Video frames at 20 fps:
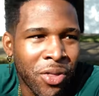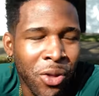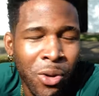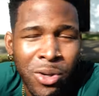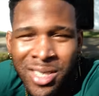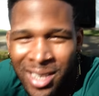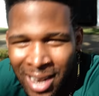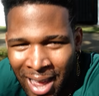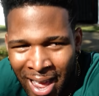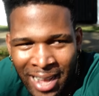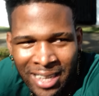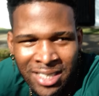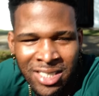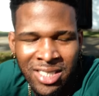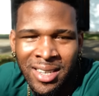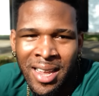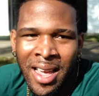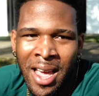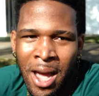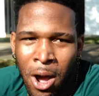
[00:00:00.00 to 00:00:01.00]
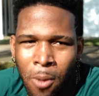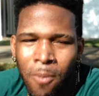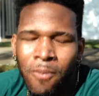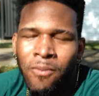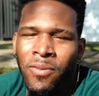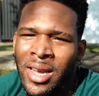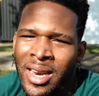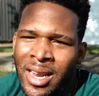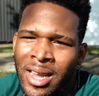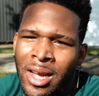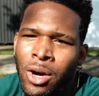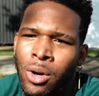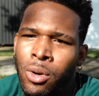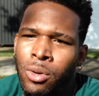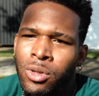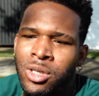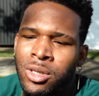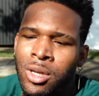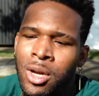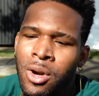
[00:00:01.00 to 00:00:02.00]
Those likes help
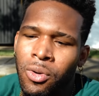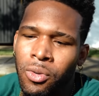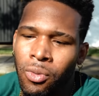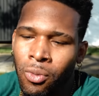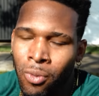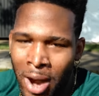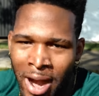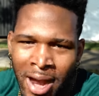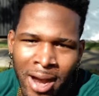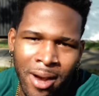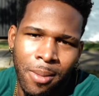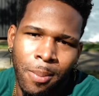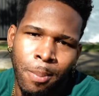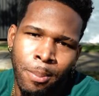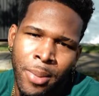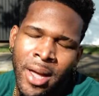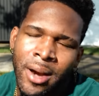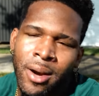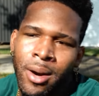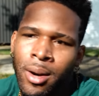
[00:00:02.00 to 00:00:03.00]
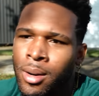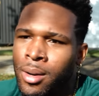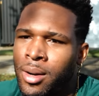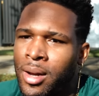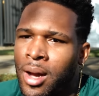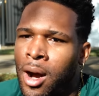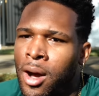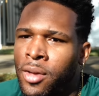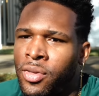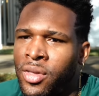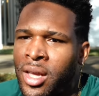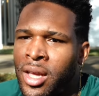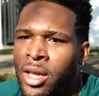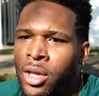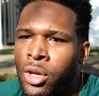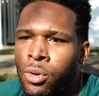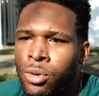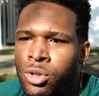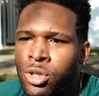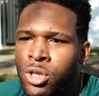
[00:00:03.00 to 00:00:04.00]
videos rank better on the
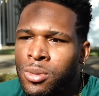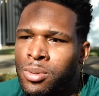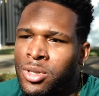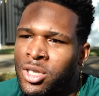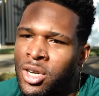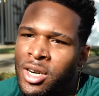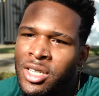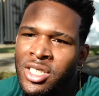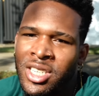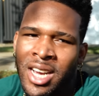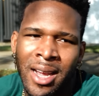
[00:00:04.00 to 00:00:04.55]
YouTube search.